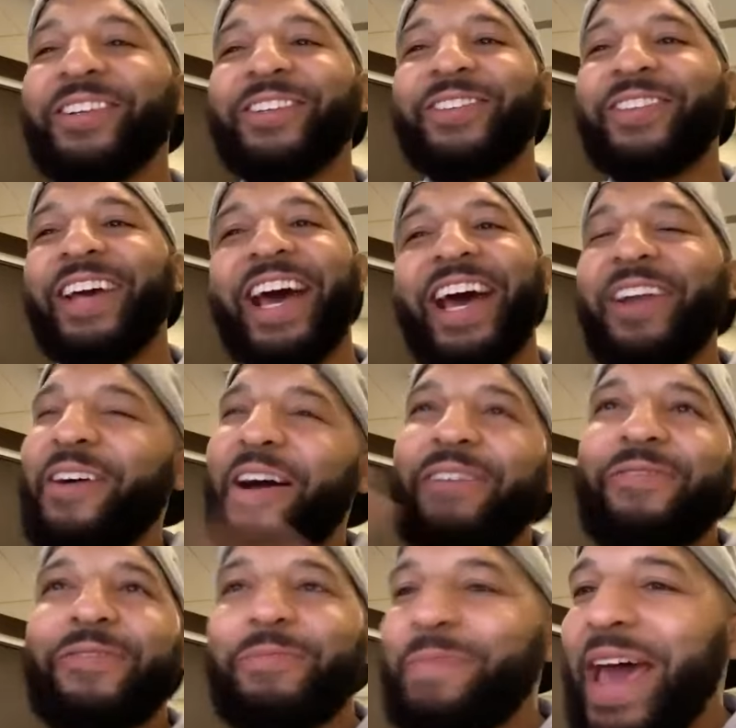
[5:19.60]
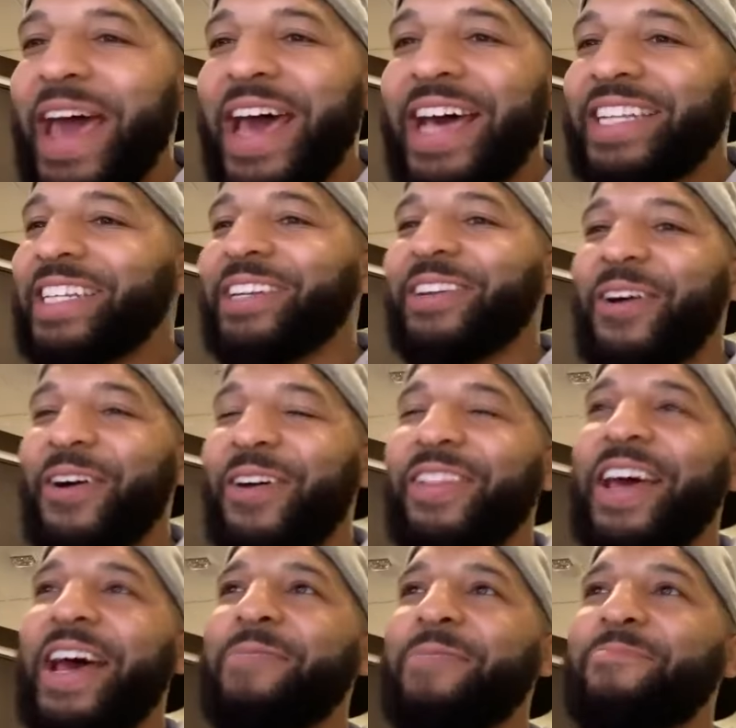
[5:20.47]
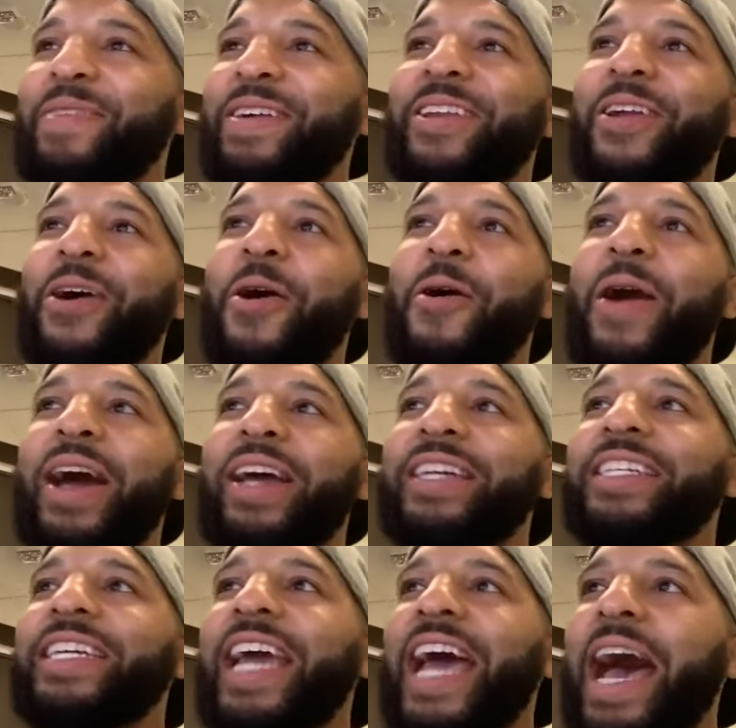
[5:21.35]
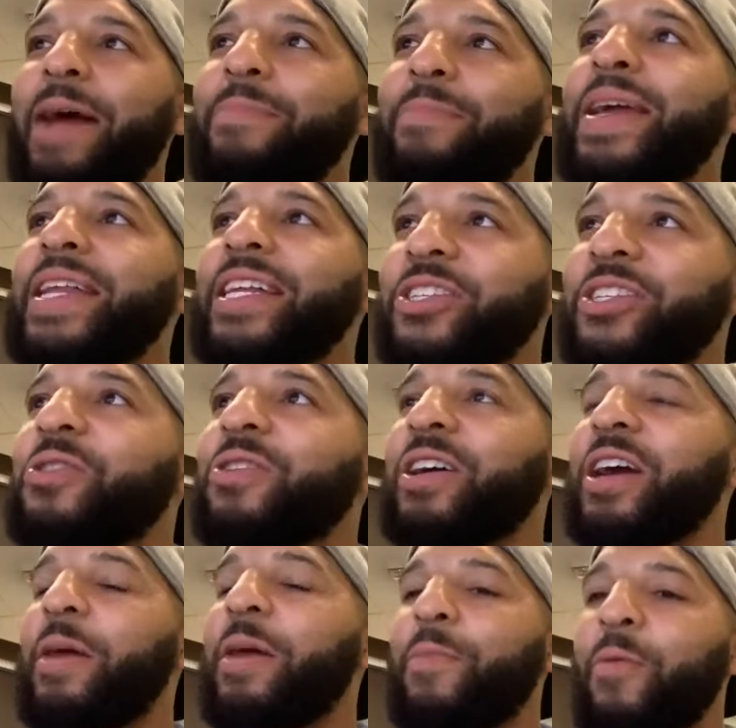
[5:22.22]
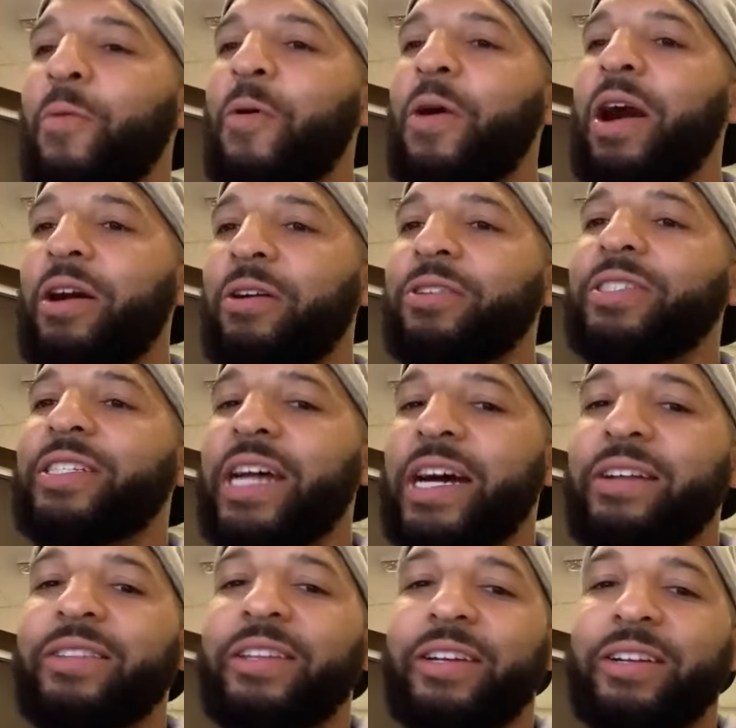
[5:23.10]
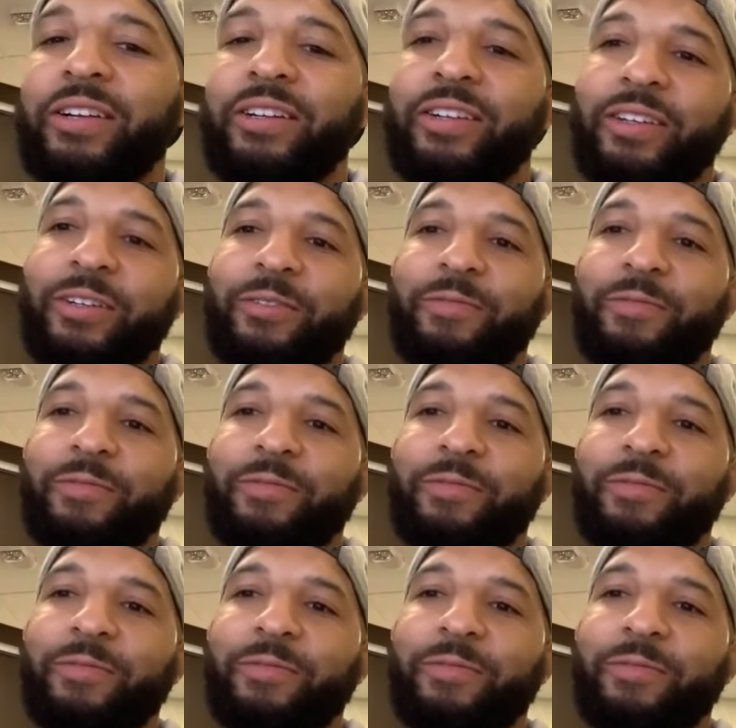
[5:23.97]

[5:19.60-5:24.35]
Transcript: don't do that. I don't have a mask and all that. But no, I made it to a couple while I was down there.